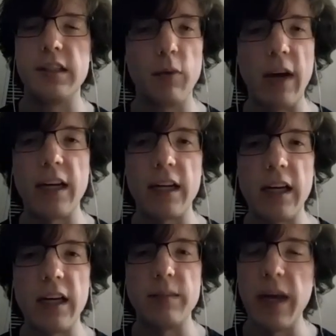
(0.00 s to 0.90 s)

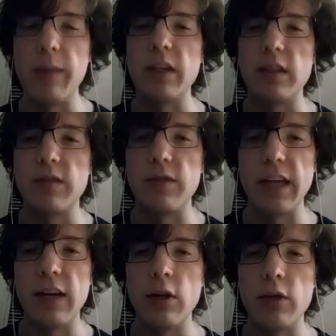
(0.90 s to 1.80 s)
recognize payments for
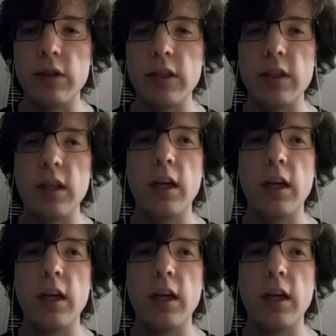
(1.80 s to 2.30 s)
downloads.